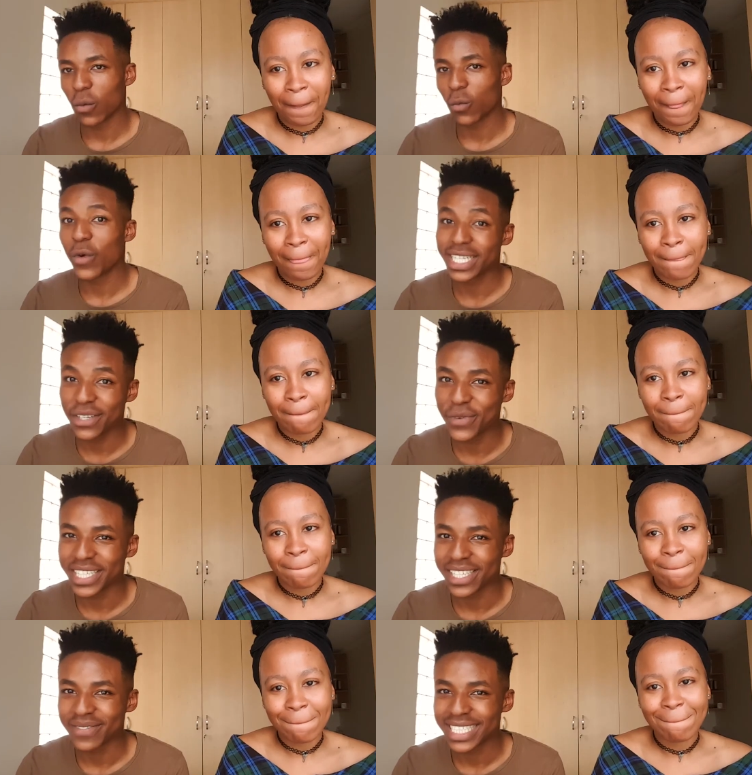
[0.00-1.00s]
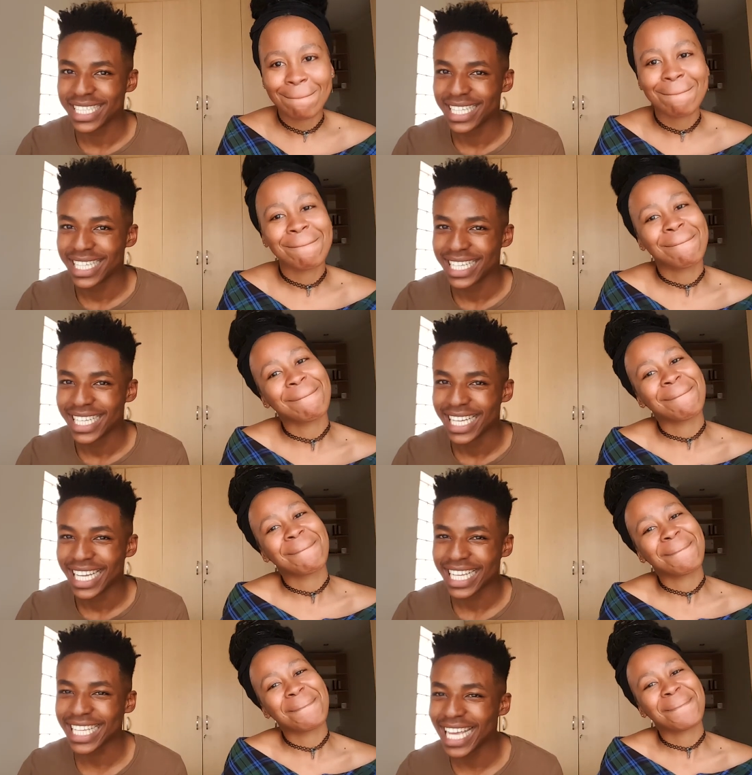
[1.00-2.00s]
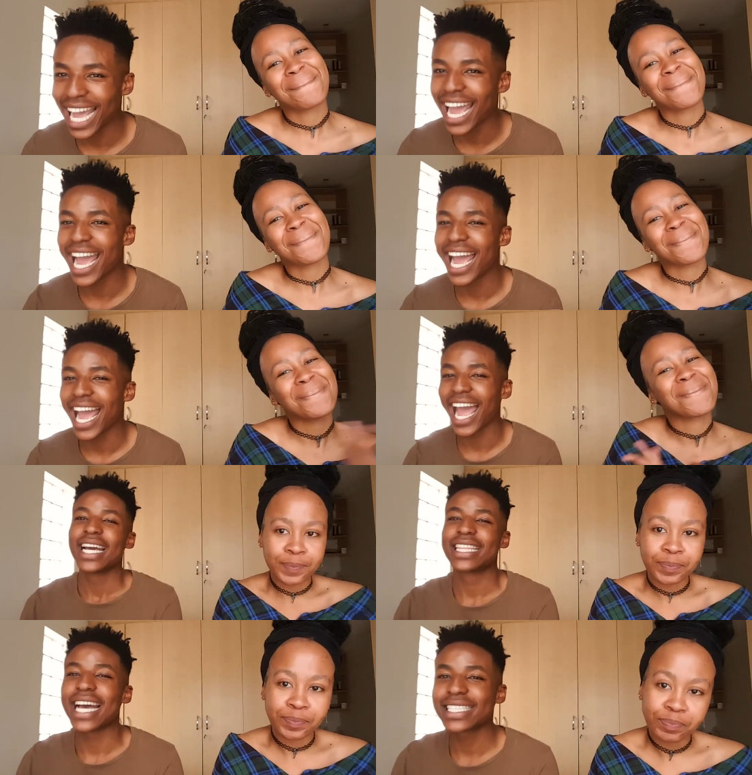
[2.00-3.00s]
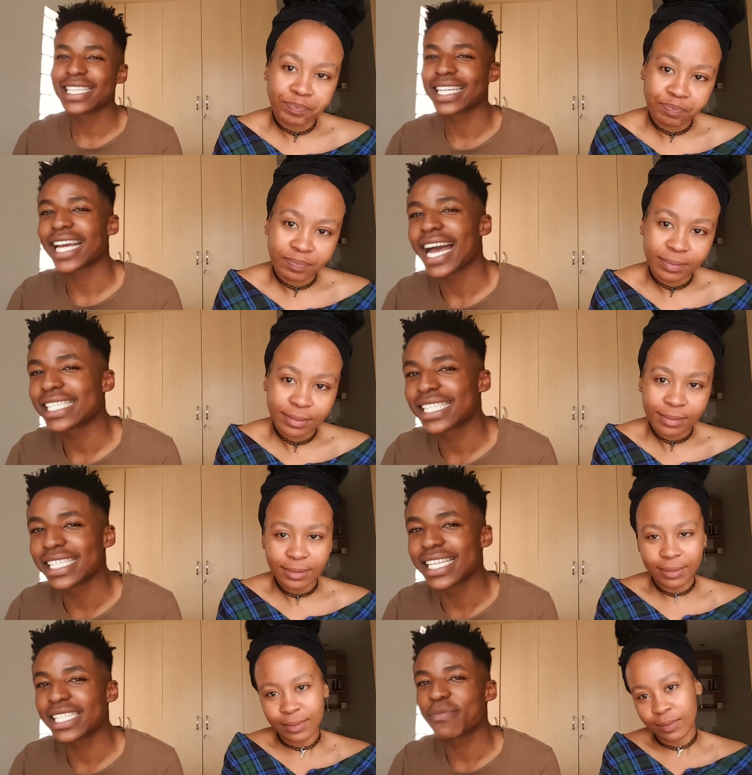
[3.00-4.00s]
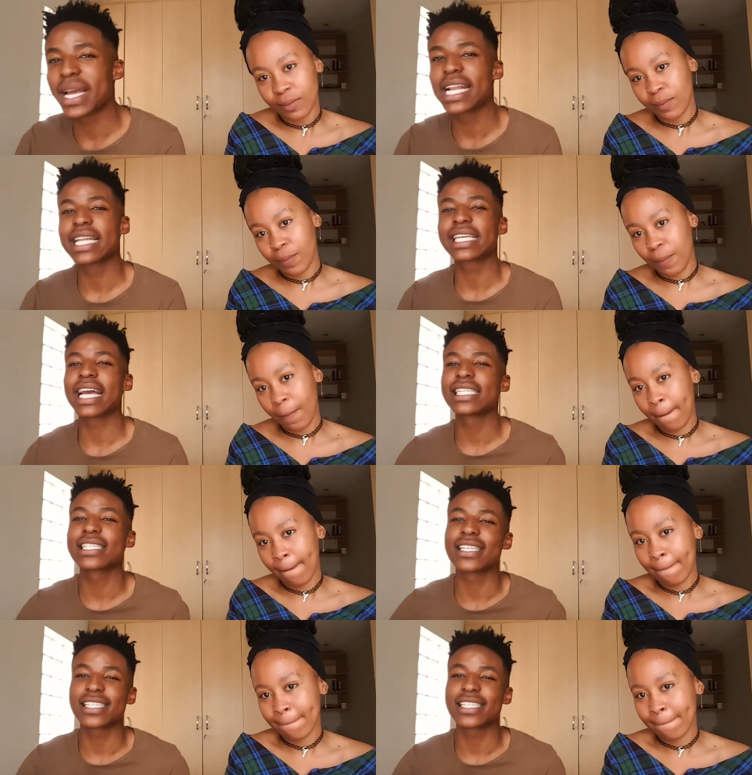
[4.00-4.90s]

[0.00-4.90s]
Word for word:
Speaker 1: Wendy Williams. Yeah, that's it guys. This has been Guess the